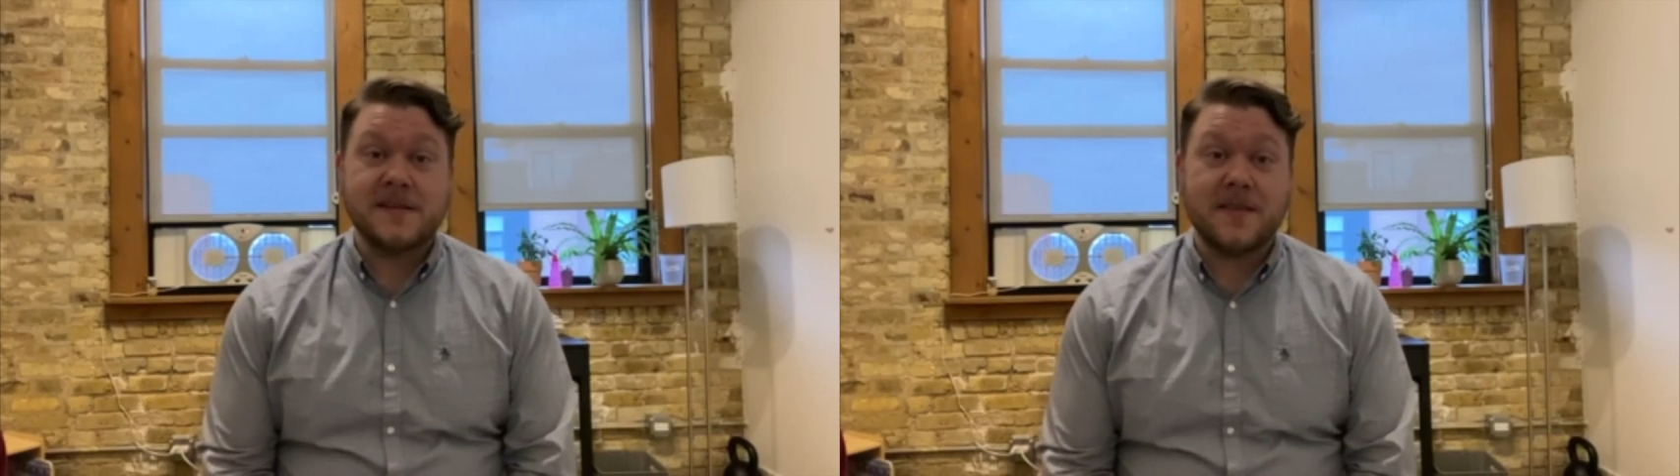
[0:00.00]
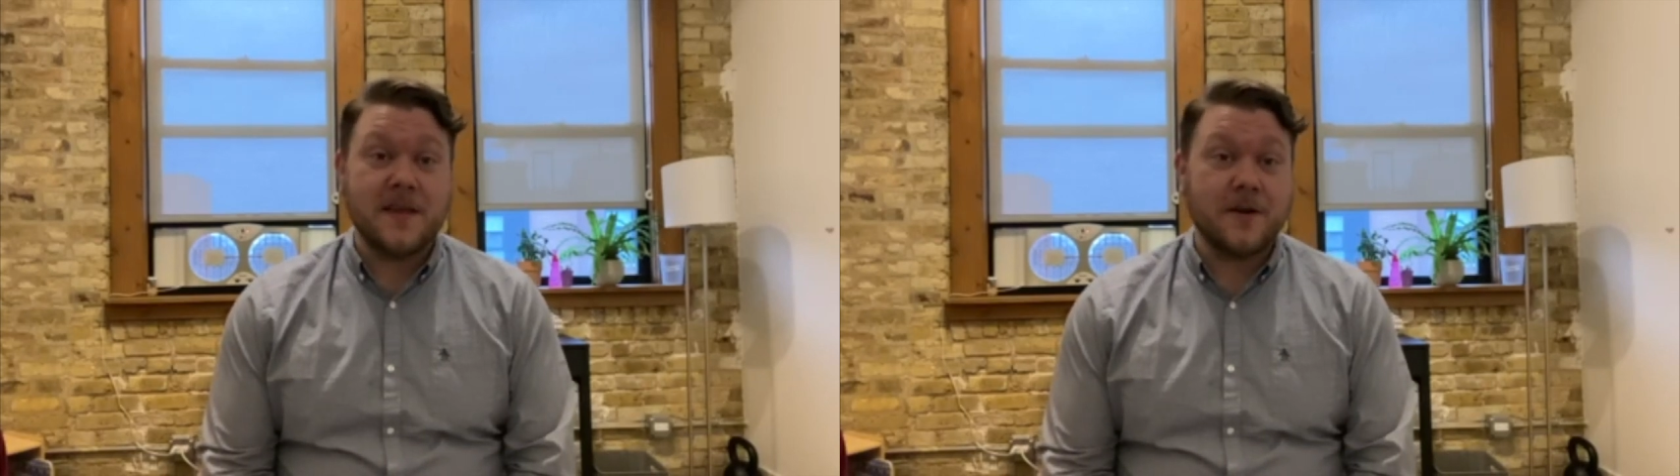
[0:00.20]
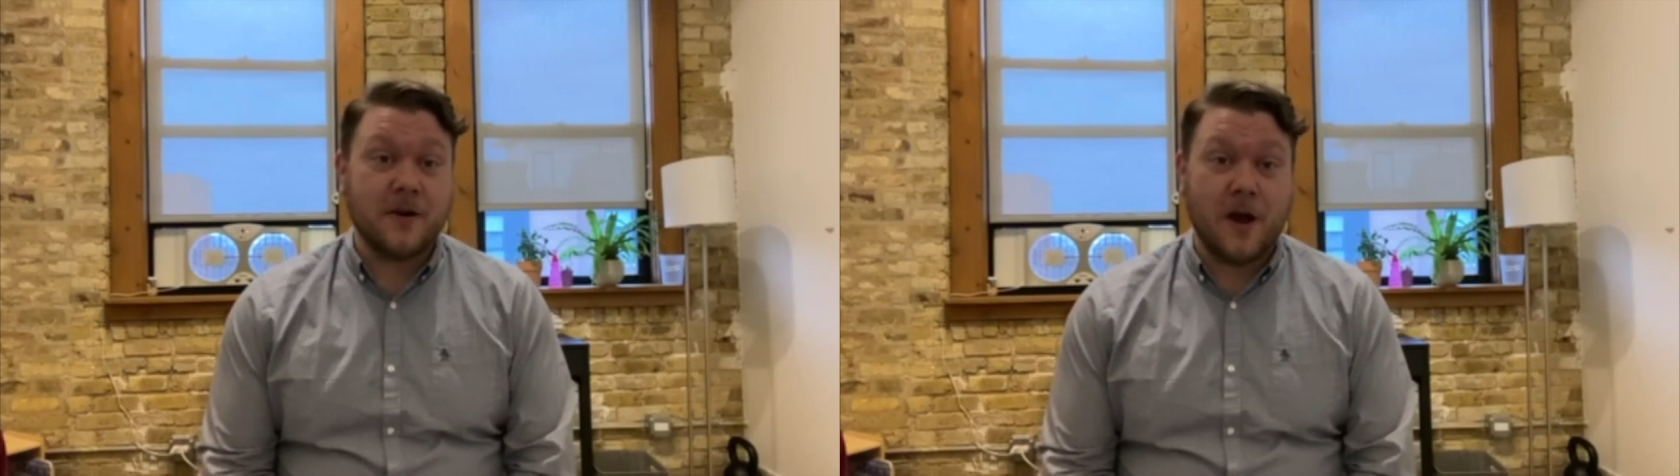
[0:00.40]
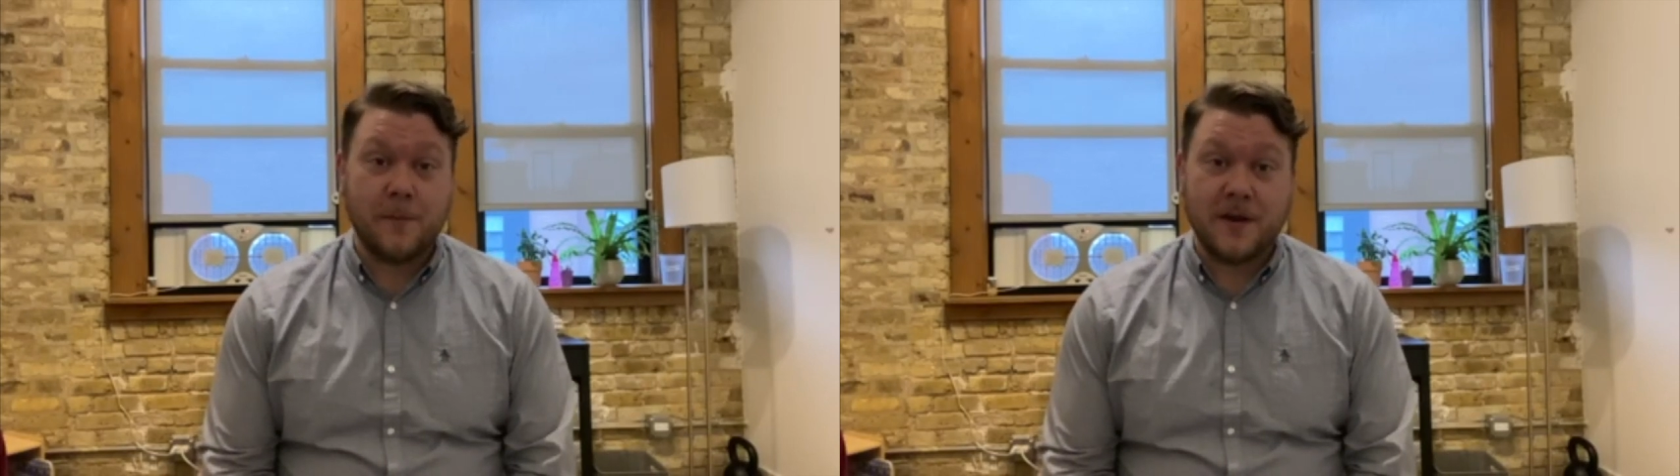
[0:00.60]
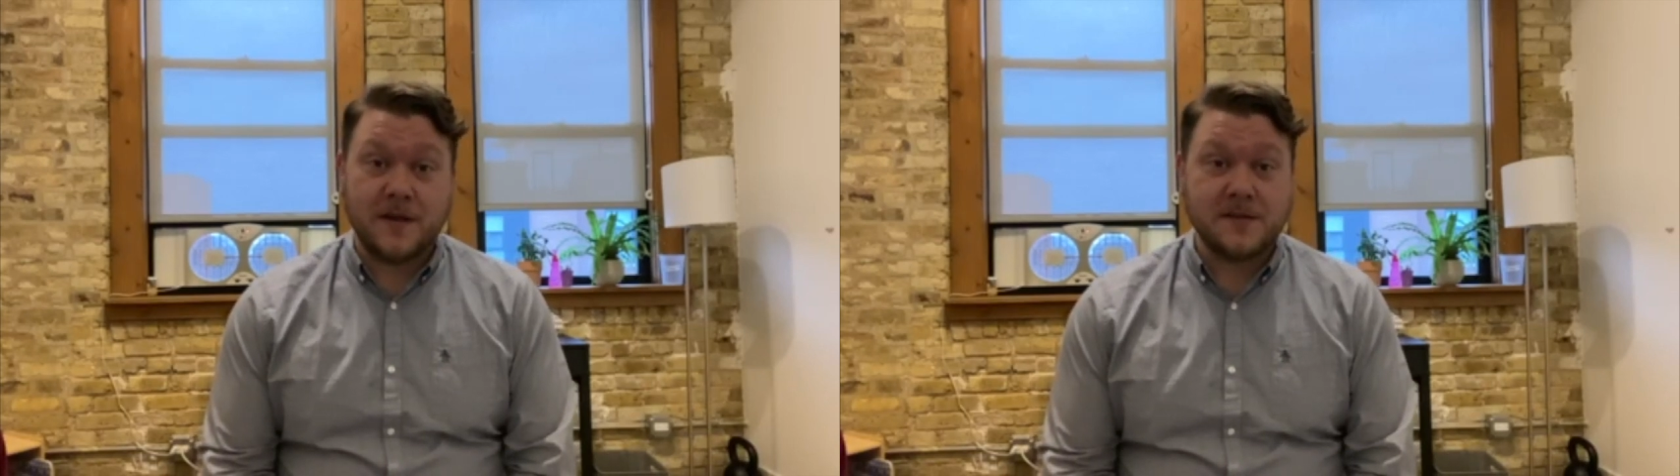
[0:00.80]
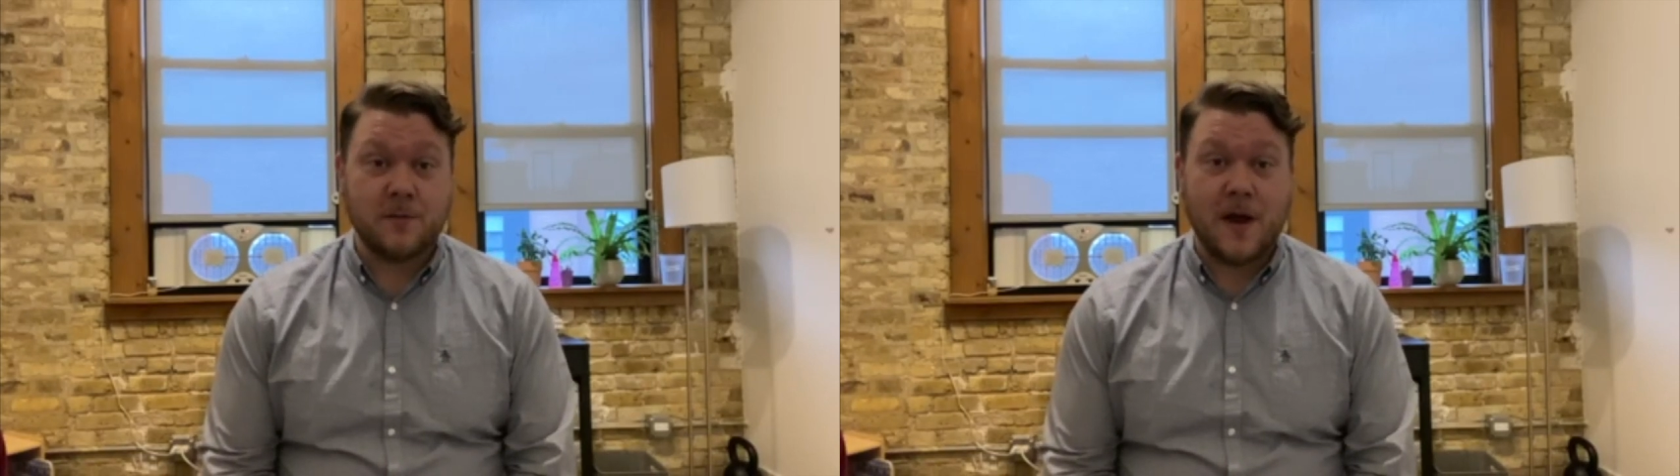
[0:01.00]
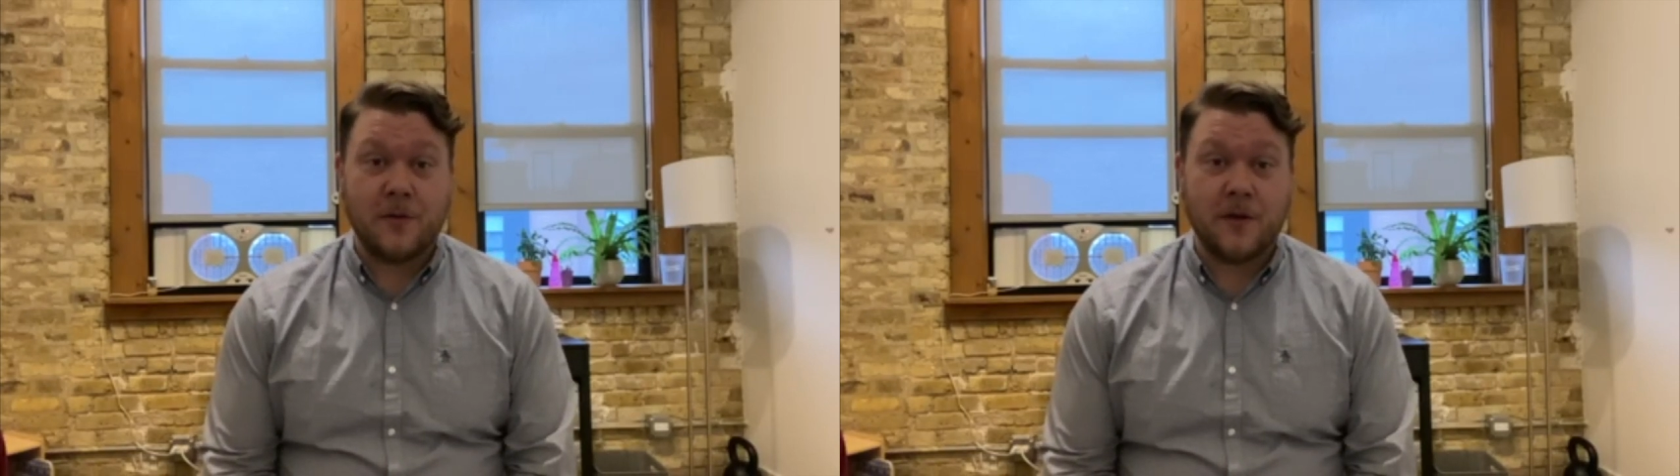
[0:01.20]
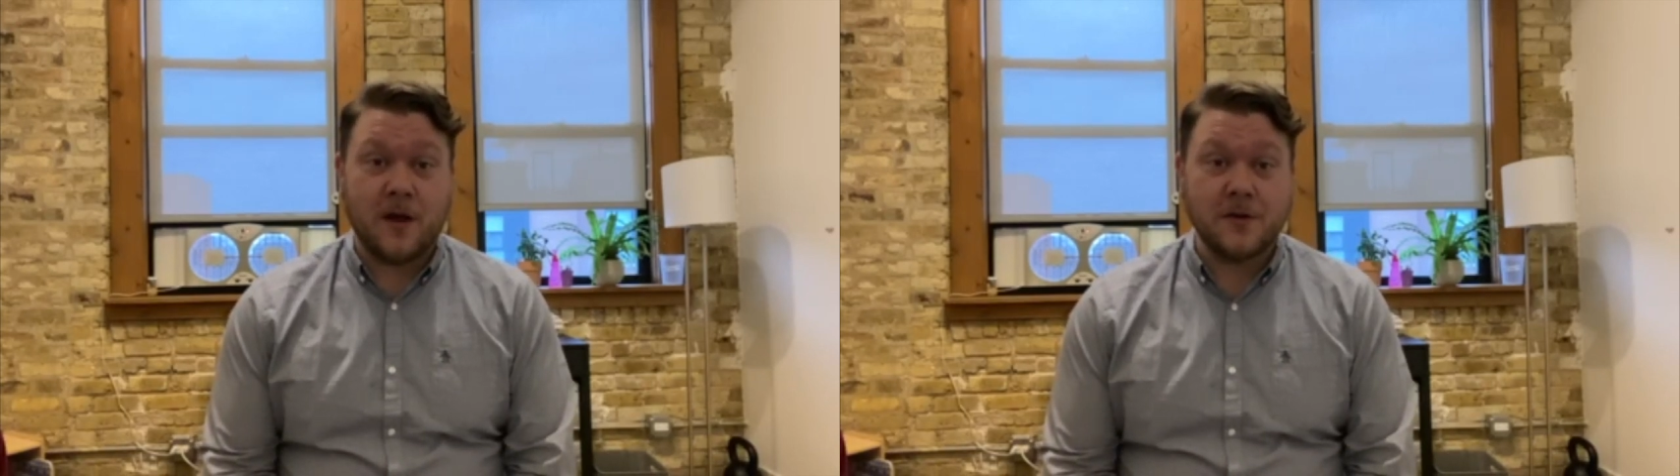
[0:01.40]
theatre companies around the
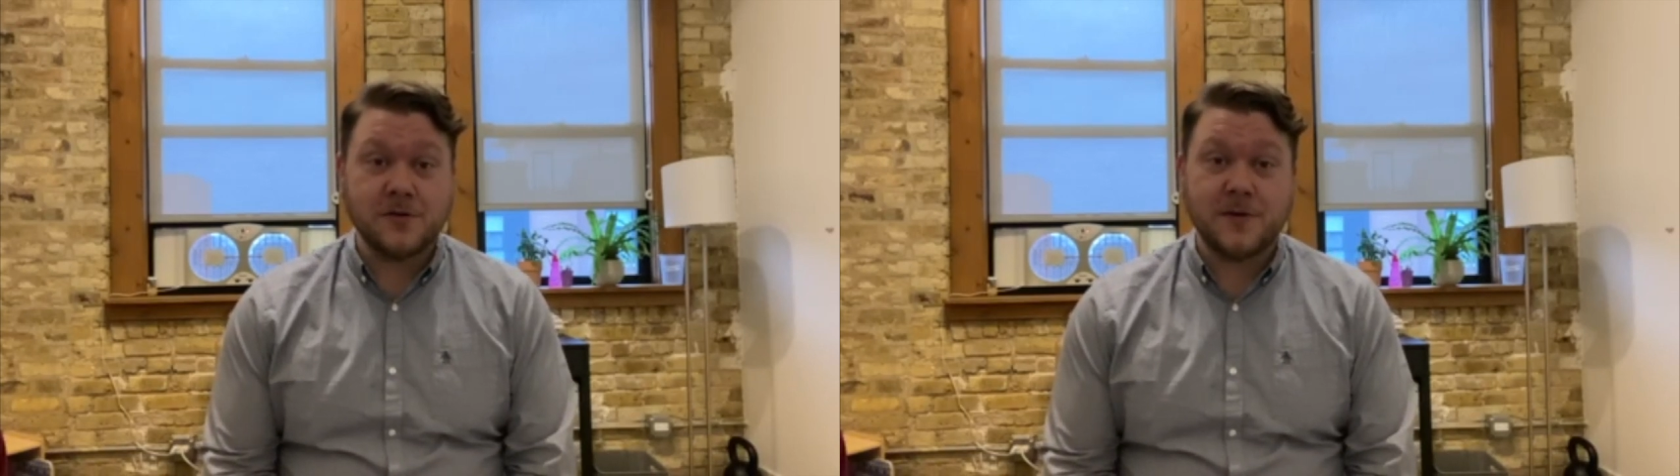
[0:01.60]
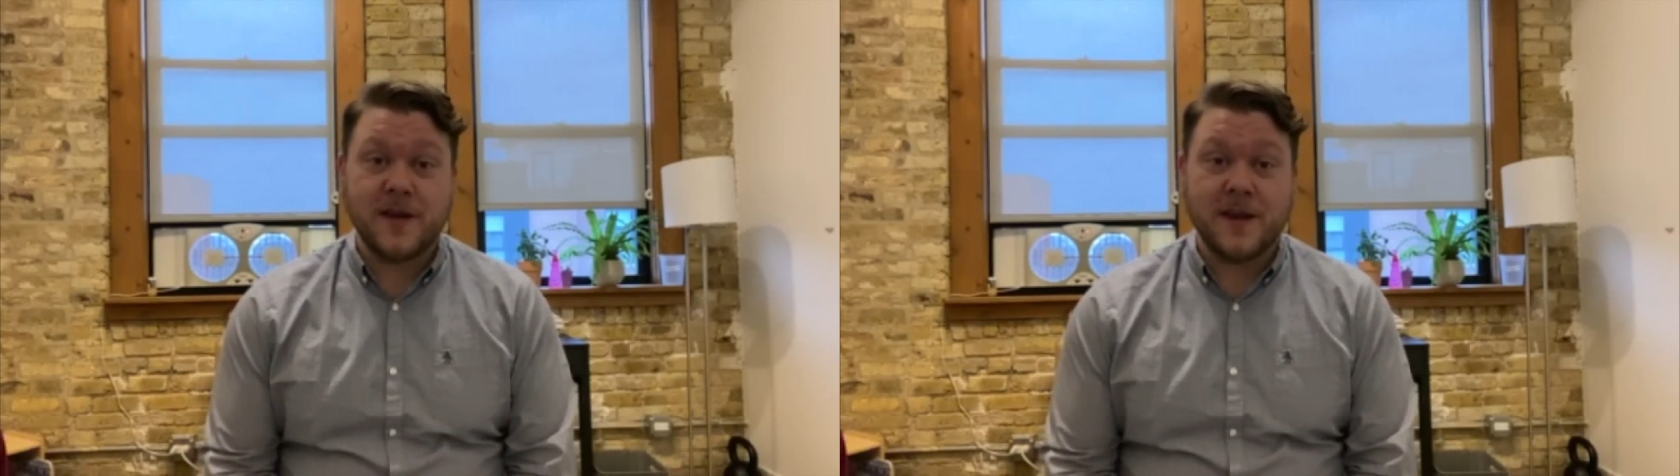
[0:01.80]
country,